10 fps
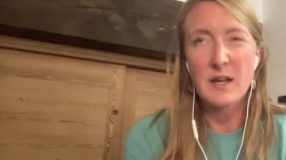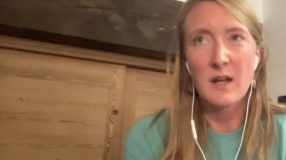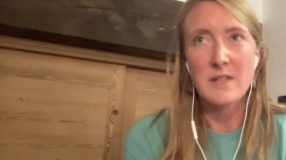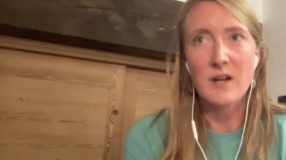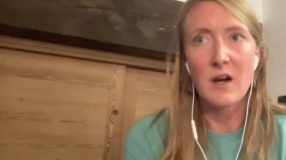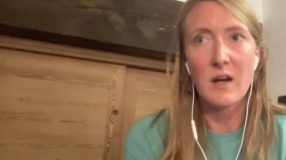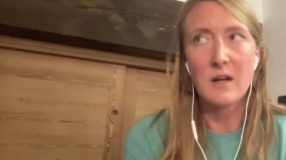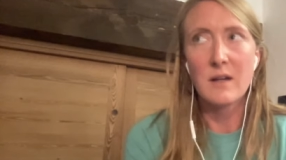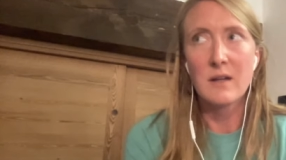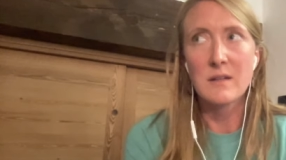it's
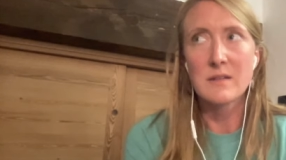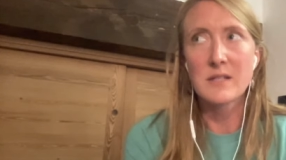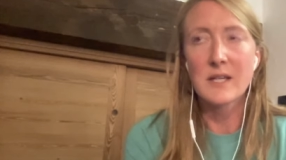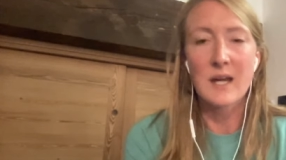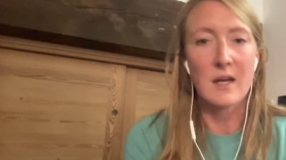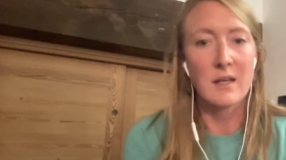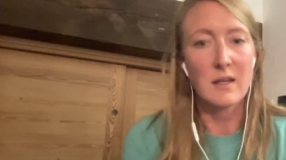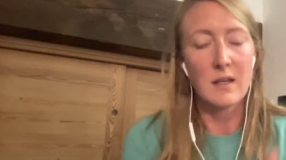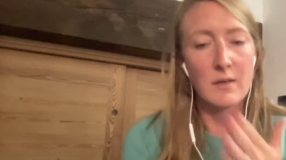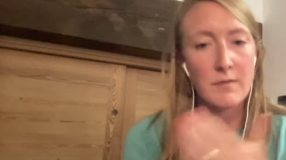hard to get
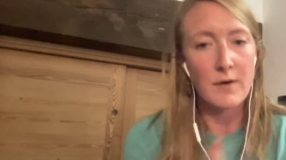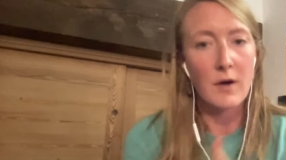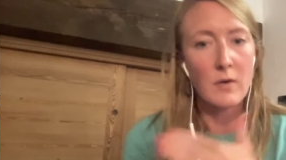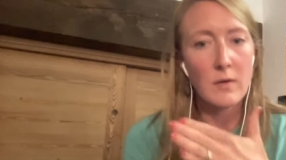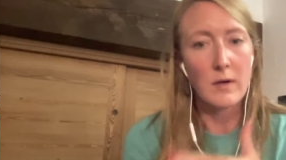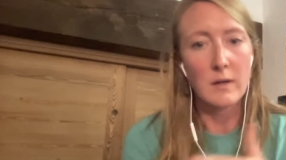info,